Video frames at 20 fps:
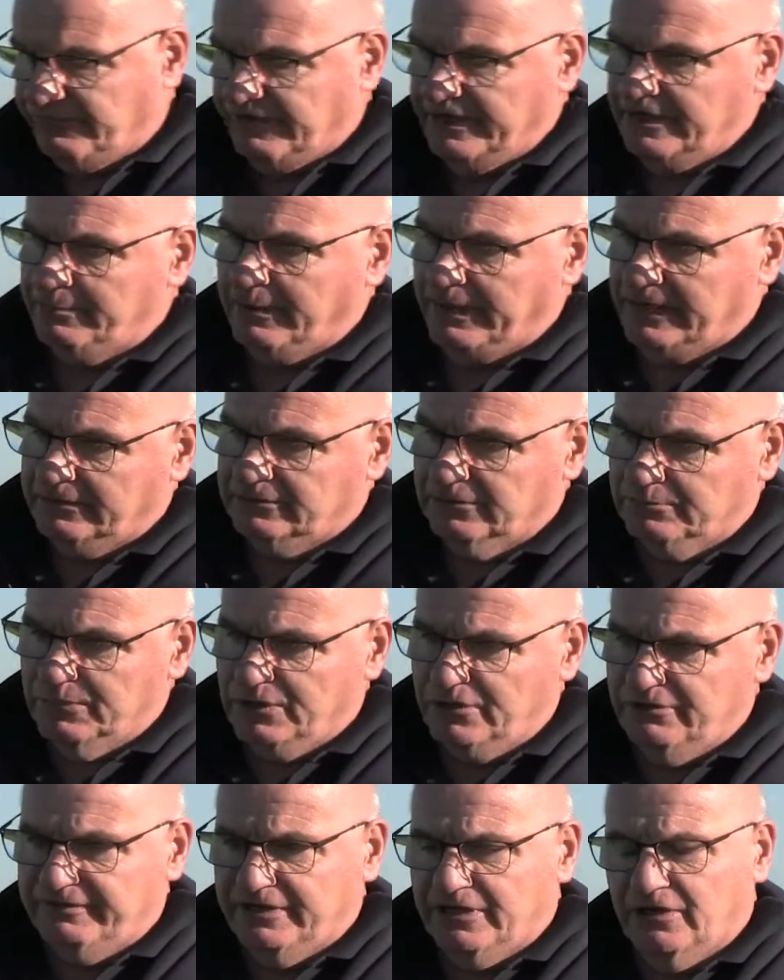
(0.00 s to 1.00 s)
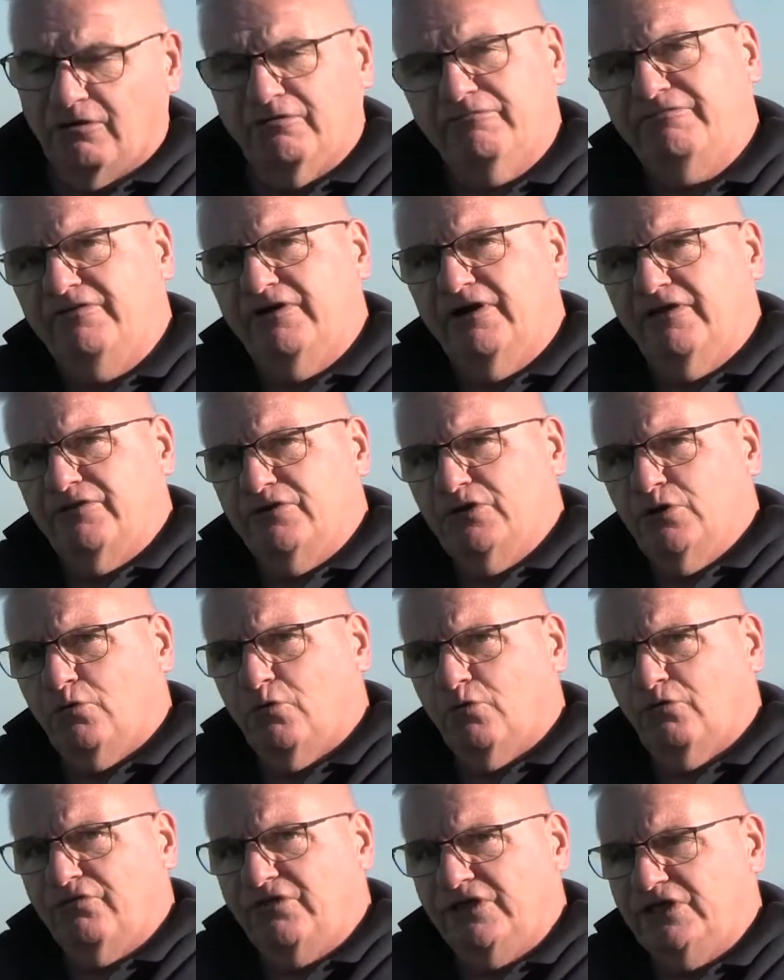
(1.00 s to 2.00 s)
flea beetle moving a lot further
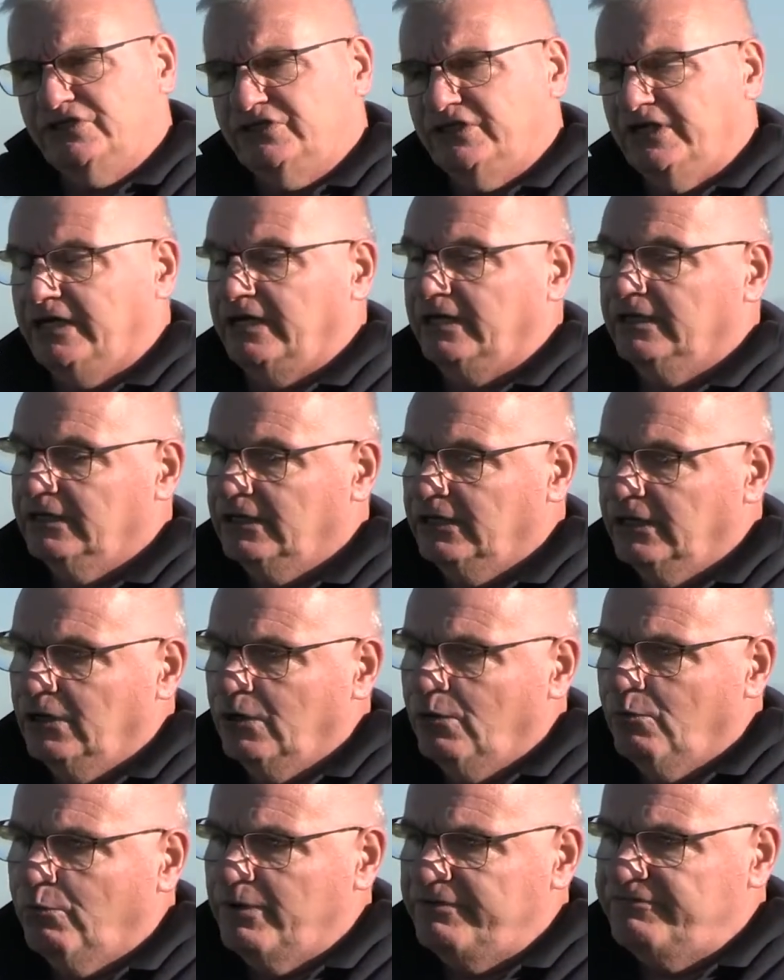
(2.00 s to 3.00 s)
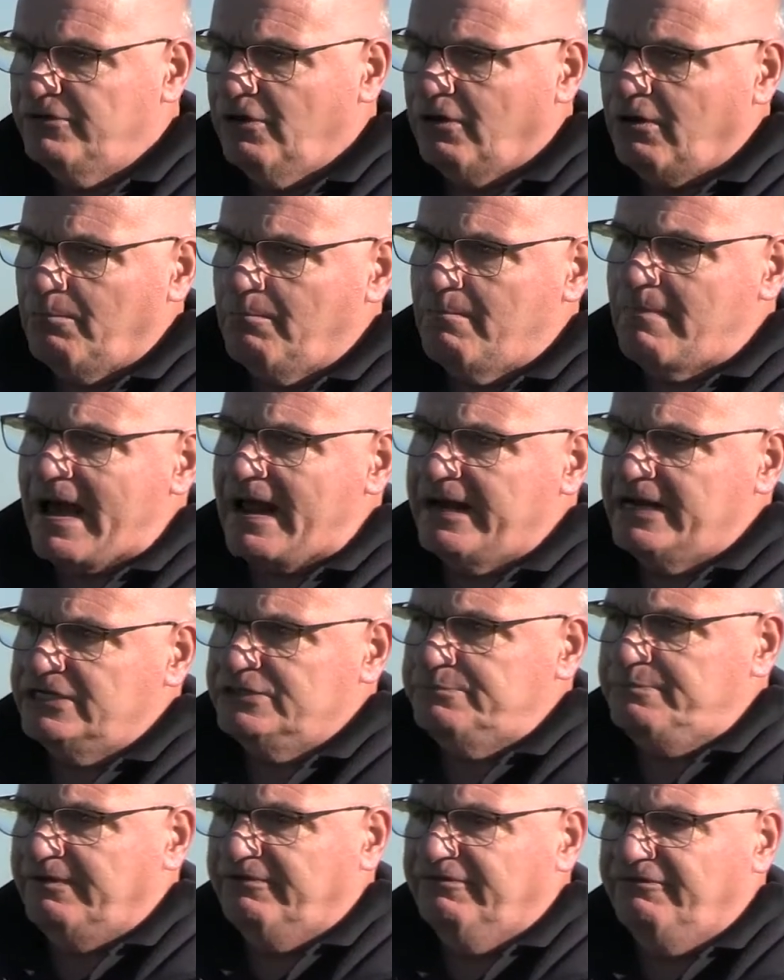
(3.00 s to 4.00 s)
north this year. We've not
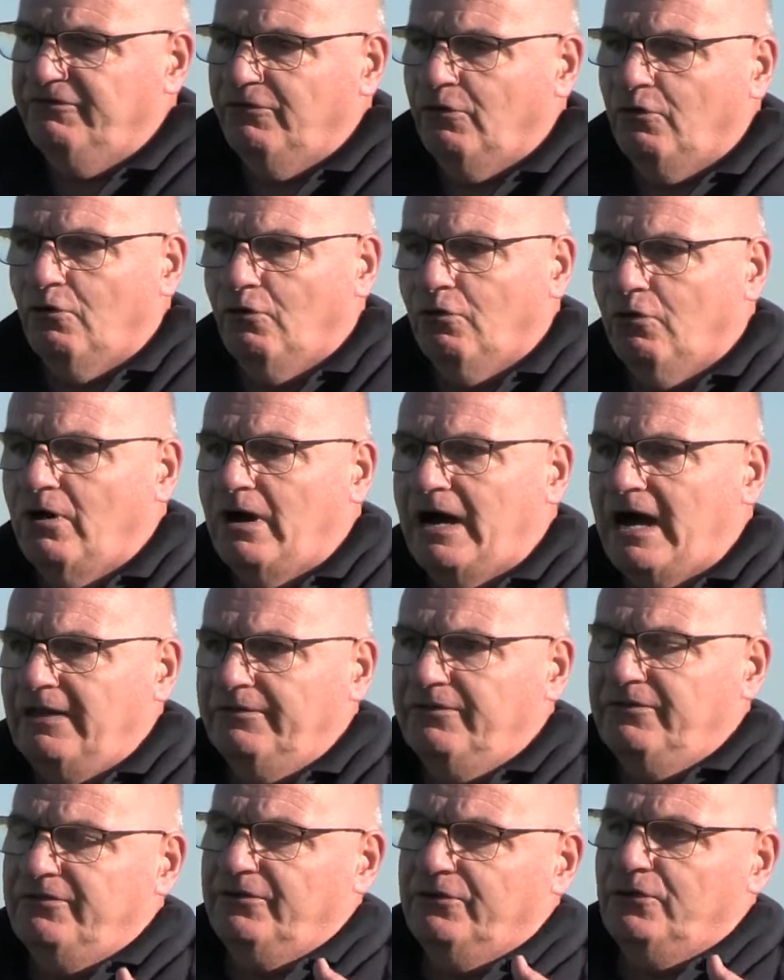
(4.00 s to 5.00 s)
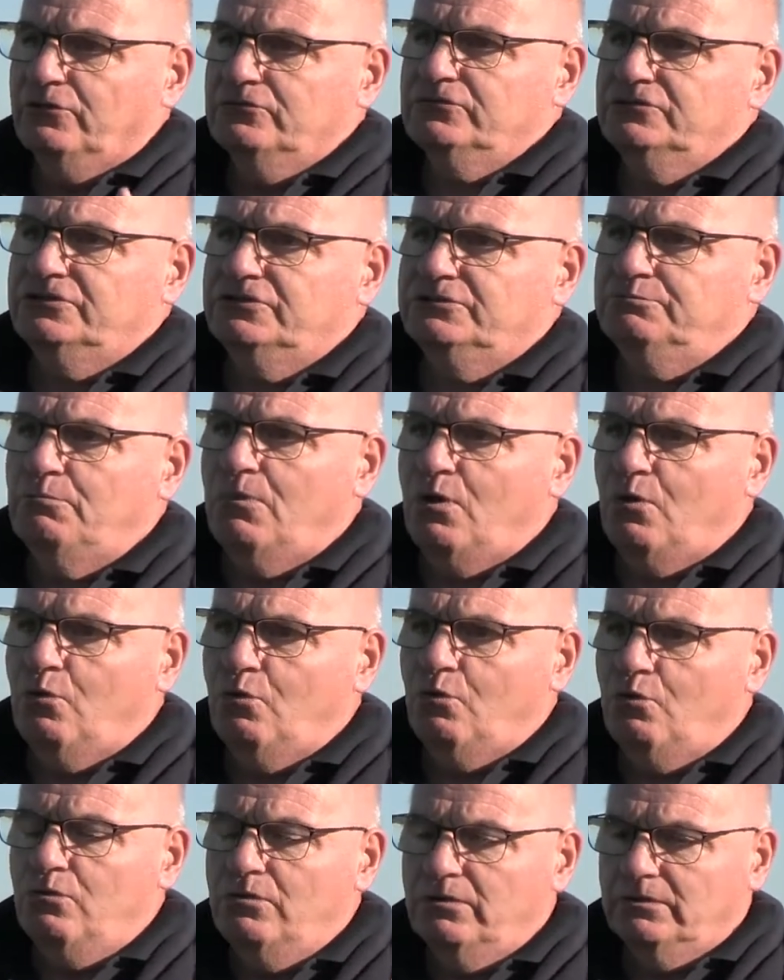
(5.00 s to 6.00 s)
managed before, other than on
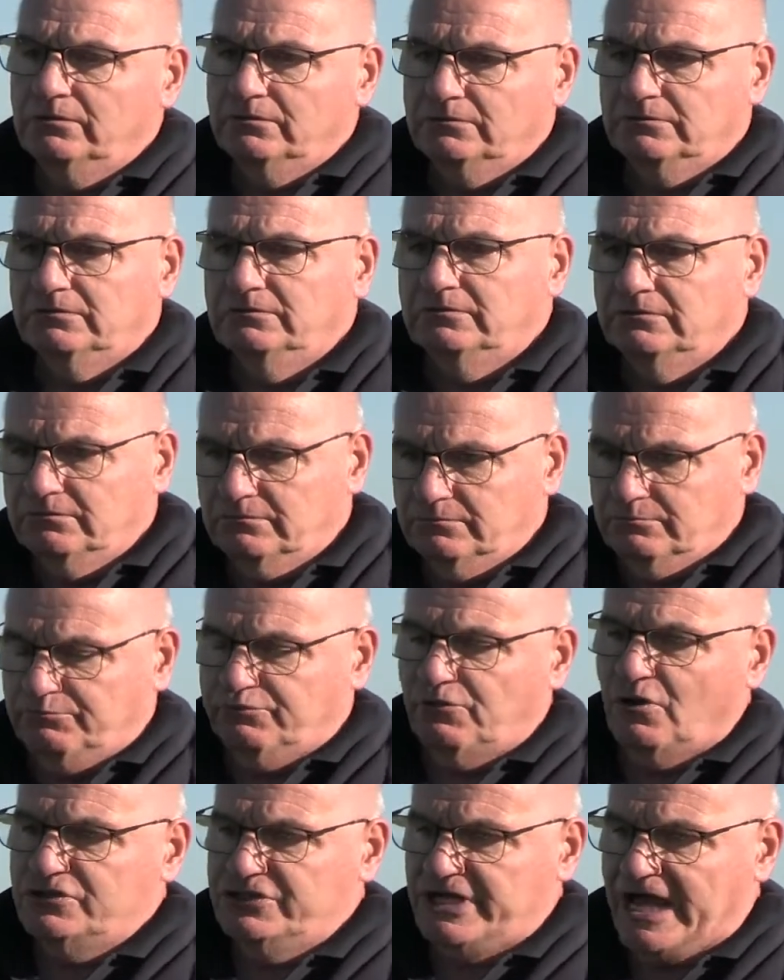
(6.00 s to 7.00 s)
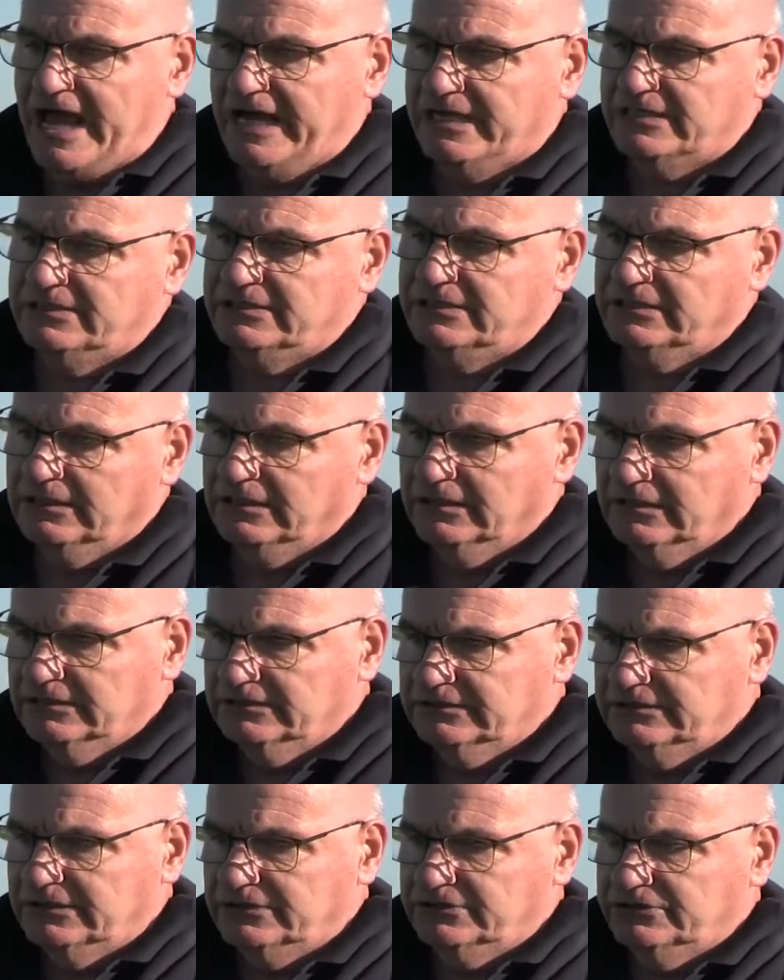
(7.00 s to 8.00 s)
small projects,
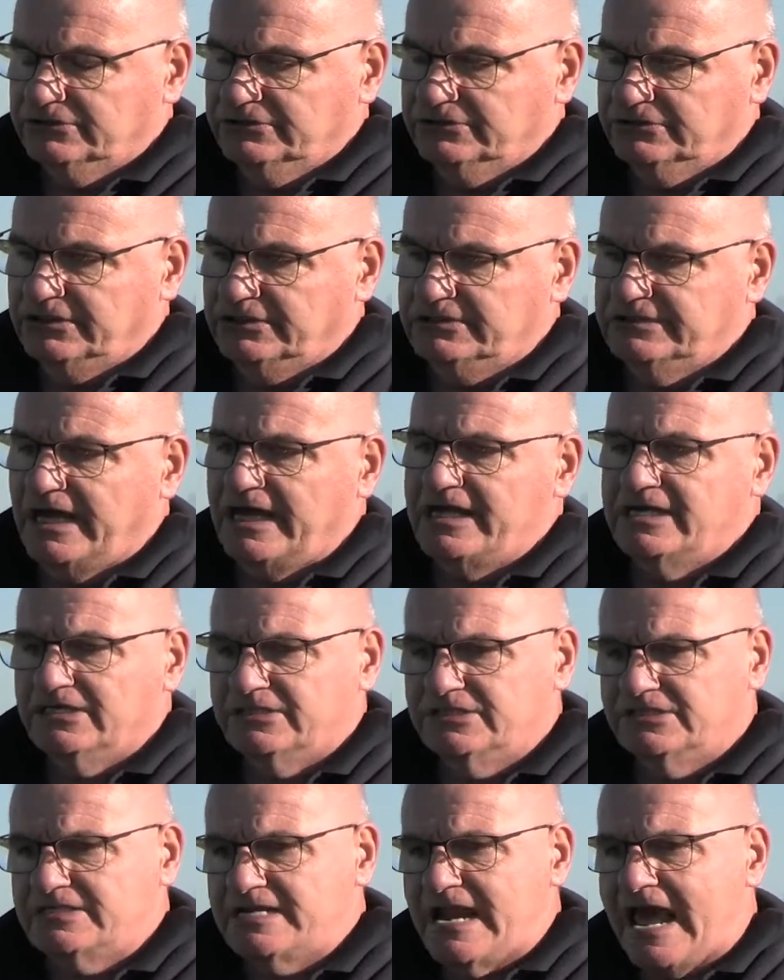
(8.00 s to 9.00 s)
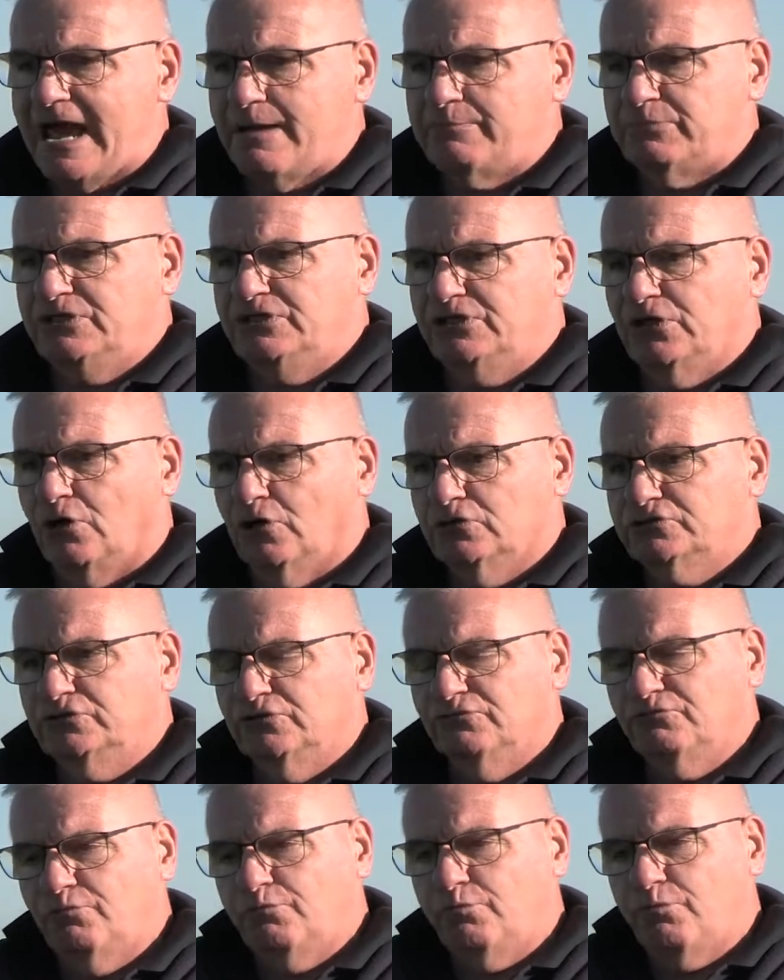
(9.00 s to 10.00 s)
to take a snapshot
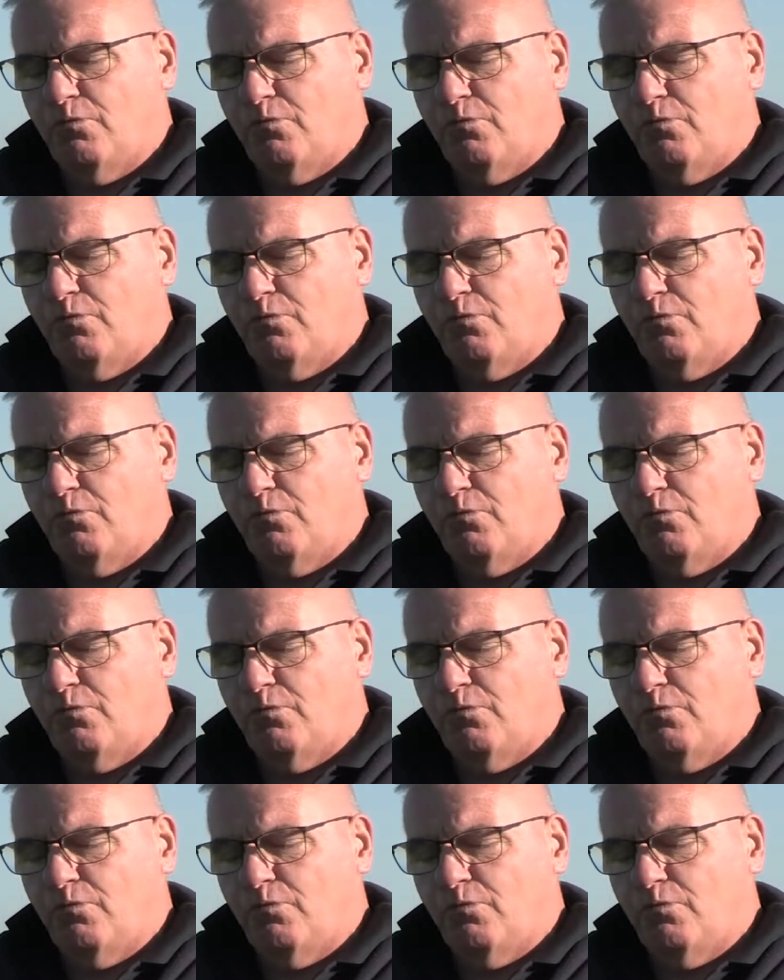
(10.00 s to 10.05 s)
of